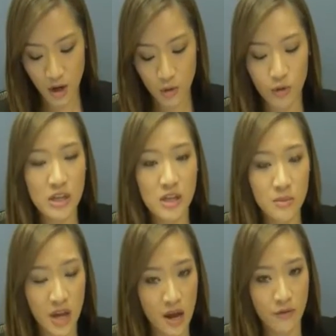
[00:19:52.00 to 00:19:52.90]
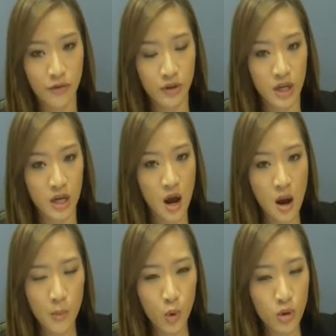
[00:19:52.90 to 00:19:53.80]
Read them carefully,
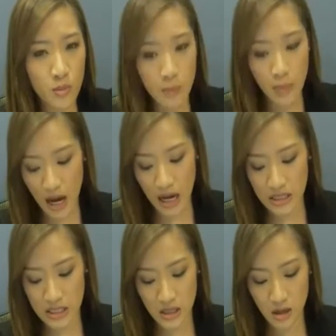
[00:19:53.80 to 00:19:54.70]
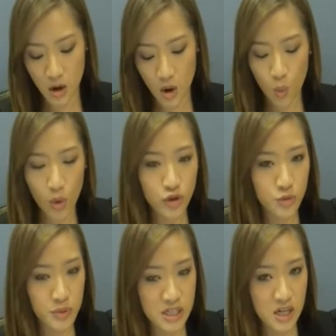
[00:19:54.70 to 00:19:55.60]
pull them apart. What do
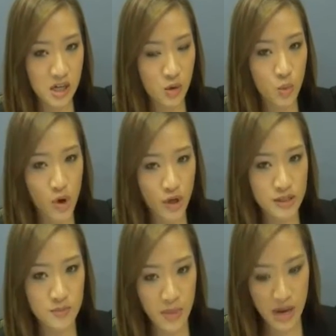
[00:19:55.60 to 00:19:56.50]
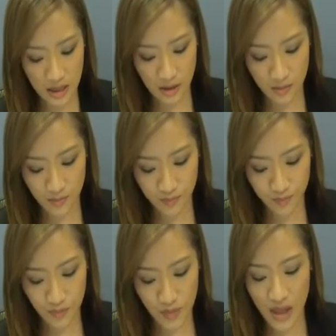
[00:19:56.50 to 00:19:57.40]
particular words mean?
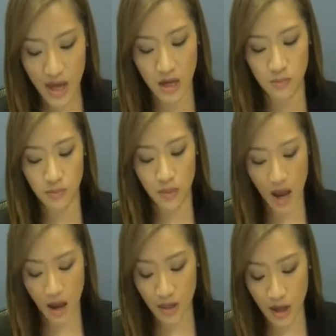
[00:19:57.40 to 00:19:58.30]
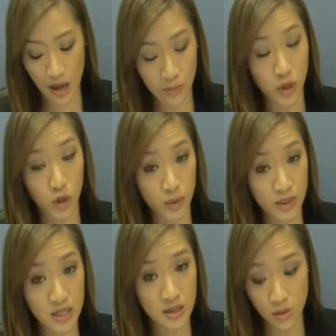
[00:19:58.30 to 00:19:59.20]
Are there
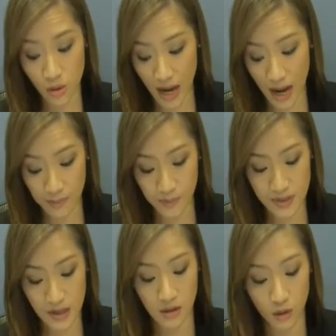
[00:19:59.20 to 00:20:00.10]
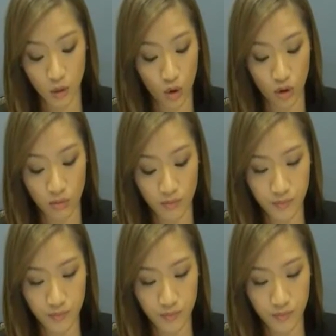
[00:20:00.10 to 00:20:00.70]
ambiguities or gaps in the law?